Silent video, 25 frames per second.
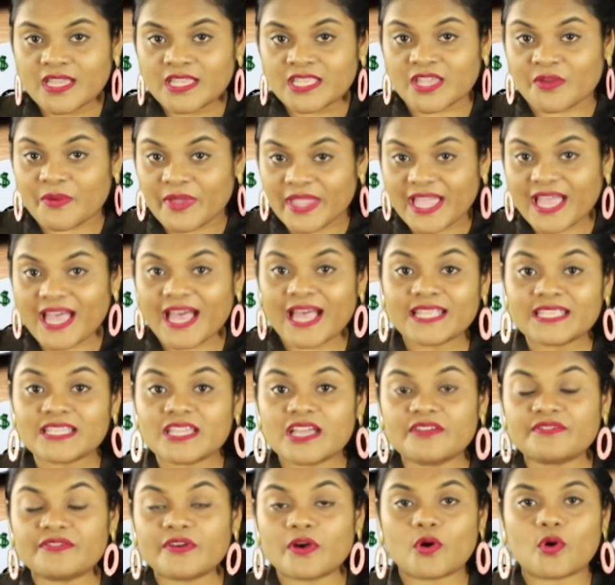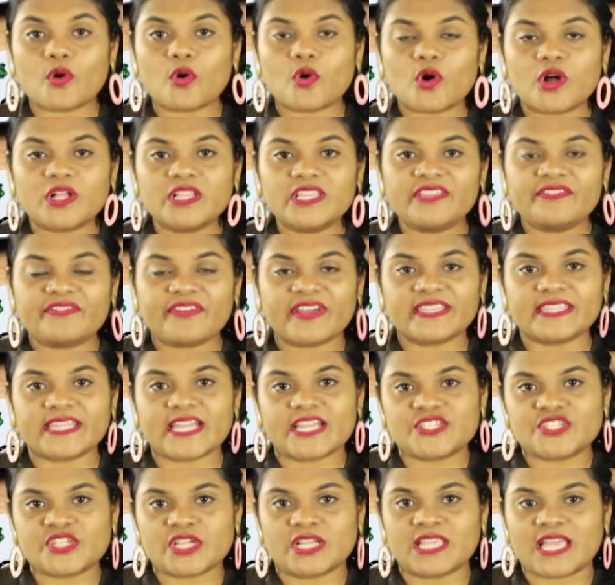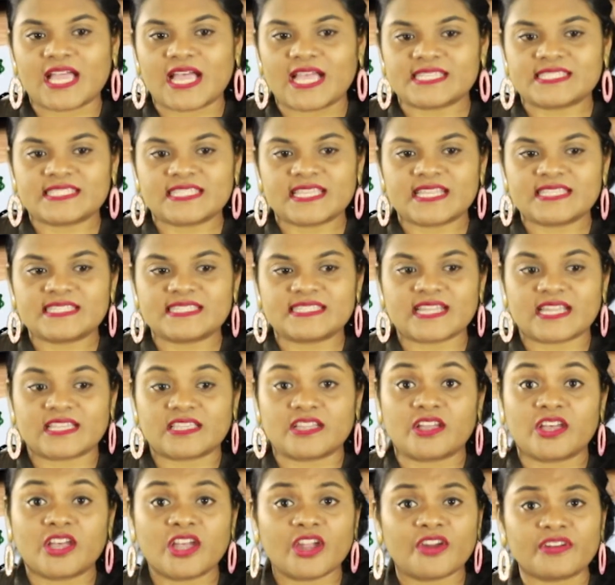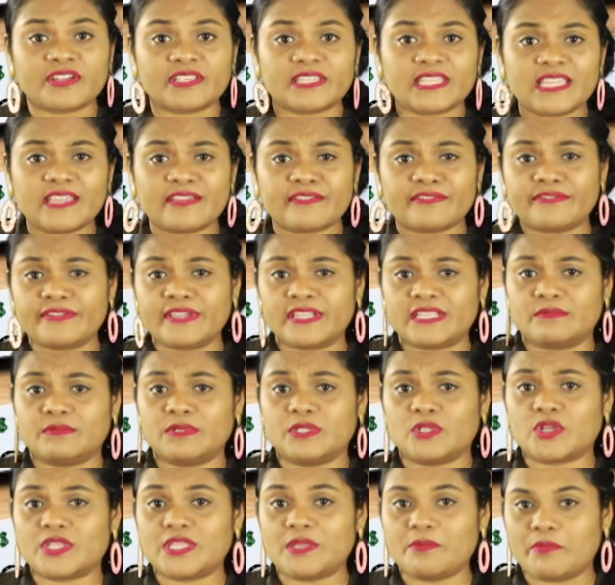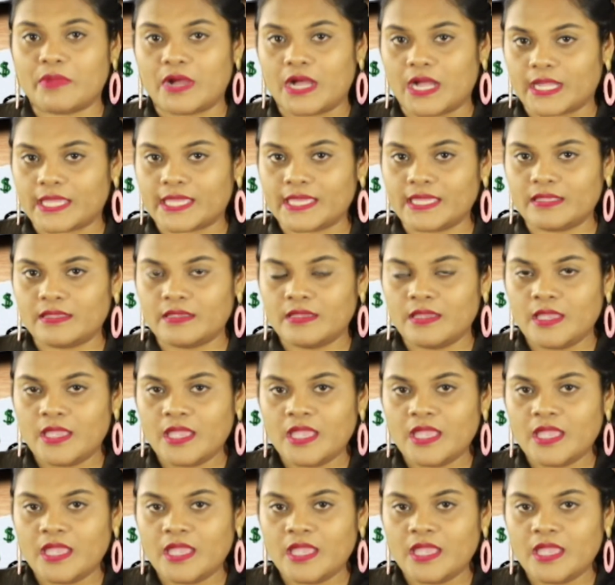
Now, I can't cover all the financial assets that are currently available on the market,